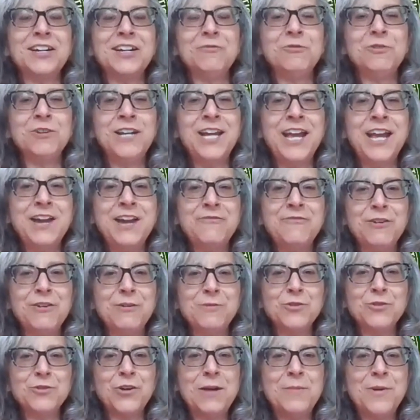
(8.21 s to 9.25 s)
I'm Renee
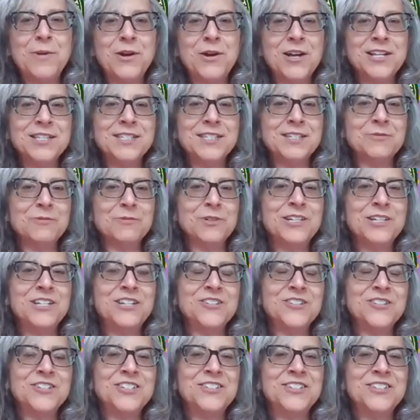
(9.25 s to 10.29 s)
from Tripawds, and we're
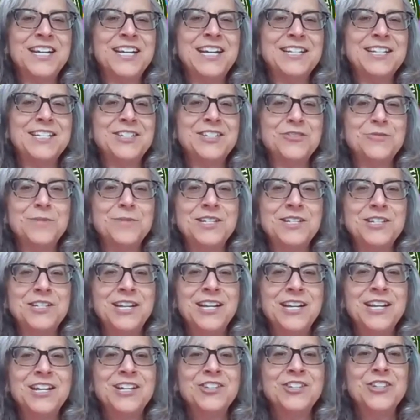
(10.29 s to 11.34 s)
here today to meet
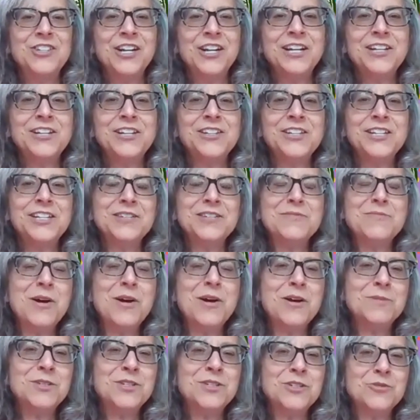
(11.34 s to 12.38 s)
Jaclin,
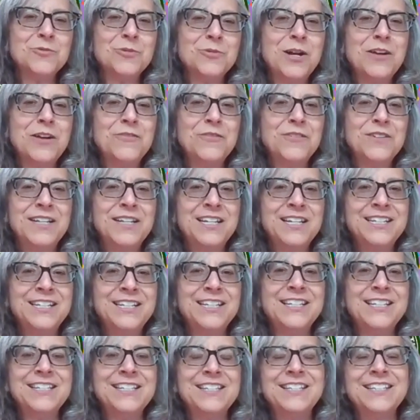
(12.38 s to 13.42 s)
mom to Ralph and
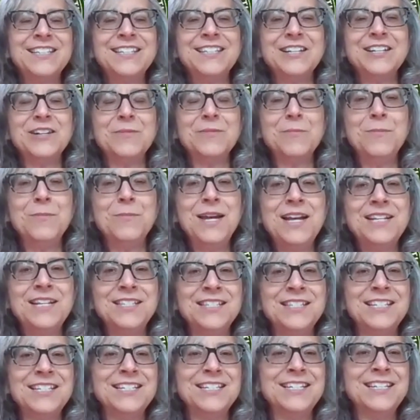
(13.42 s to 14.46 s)
Kennie, the
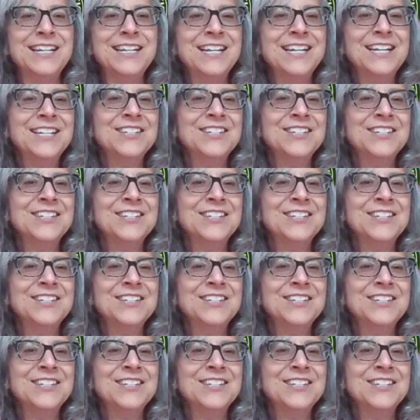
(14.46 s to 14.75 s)
amazing